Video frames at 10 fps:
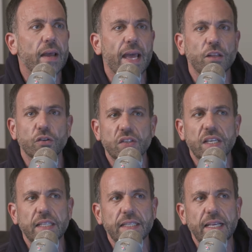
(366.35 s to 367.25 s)
And you'll
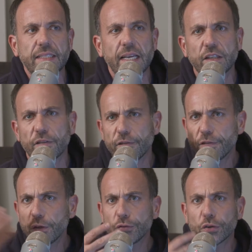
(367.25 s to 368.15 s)
see that they tend to
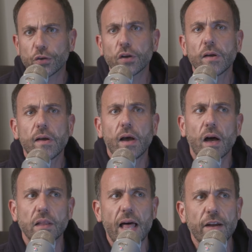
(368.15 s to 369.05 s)
filter
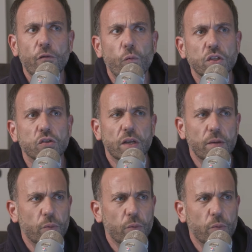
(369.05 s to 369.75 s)
a lot of what